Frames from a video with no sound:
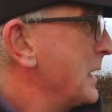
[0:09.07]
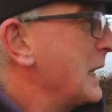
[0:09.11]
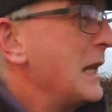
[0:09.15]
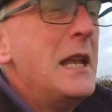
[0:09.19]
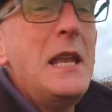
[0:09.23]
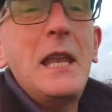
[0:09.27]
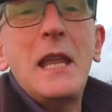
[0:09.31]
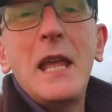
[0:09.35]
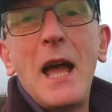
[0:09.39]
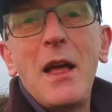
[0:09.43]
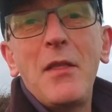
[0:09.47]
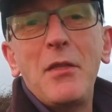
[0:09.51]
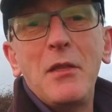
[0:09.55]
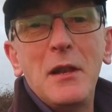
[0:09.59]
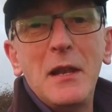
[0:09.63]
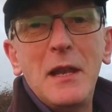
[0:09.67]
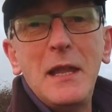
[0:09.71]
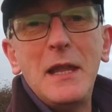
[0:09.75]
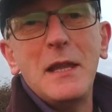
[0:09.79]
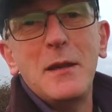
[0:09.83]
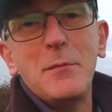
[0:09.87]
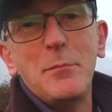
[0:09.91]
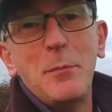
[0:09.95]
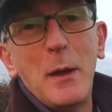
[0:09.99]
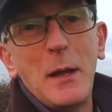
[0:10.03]
cleaning out the
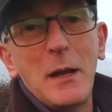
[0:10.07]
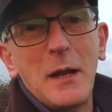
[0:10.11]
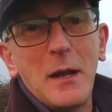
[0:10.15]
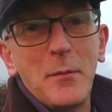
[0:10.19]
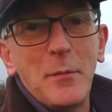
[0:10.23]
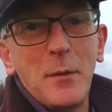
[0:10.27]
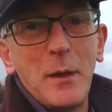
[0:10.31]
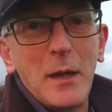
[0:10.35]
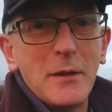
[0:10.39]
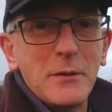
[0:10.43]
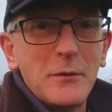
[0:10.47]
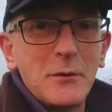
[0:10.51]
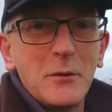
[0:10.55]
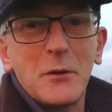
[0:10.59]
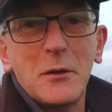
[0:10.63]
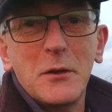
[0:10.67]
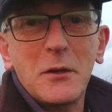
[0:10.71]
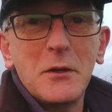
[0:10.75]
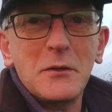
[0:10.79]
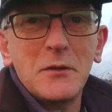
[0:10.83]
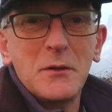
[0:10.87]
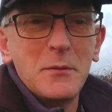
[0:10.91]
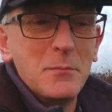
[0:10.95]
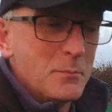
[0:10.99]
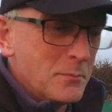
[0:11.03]
leek bed up there. Want
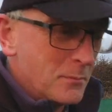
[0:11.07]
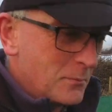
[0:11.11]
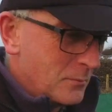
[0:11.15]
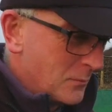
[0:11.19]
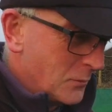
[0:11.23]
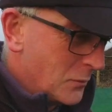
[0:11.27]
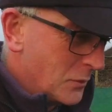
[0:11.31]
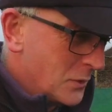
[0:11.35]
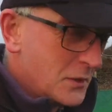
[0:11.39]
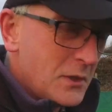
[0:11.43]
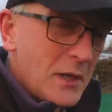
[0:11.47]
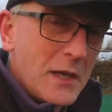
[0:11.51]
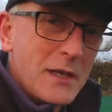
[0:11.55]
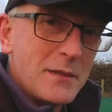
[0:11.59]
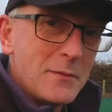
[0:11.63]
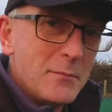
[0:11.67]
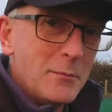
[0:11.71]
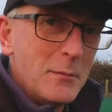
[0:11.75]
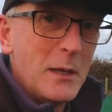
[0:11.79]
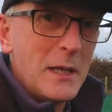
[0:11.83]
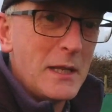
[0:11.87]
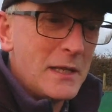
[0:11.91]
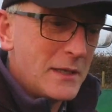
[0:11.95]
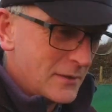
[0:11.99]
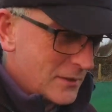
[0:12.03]
to take
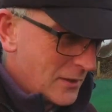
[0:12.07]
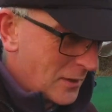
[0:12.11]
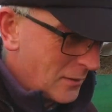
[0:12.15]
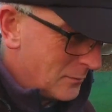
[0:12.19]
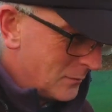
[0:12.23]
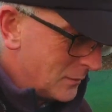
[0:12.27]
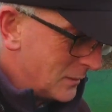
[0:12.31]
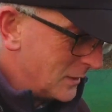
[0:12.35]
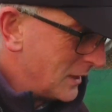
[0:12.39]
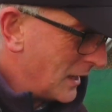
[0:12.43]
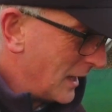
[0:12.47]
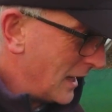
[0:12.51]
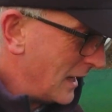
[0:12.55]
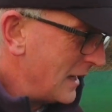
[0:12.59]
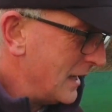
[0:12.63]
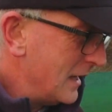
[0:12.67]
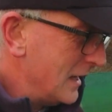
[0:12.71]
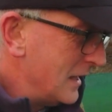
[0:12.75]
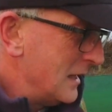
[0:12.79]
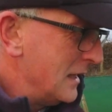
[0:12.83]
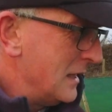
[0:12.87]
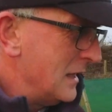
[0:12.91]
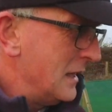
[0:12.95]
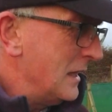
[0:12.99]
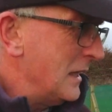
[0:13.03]
some leeks home today,
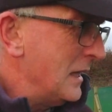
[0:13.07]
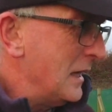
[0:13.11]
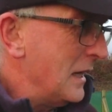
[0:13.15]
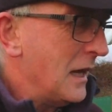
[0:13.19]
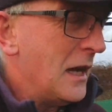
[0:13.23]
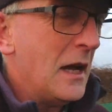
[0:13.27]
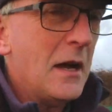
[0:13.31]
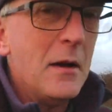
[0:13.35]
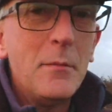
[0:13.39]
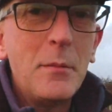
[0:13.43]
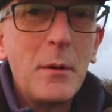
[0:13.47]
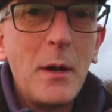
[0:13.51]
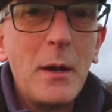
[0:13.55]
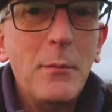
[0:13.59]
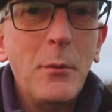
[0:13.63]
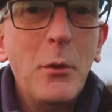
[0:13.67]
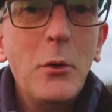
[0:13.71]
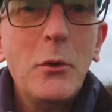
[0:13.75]
but I'm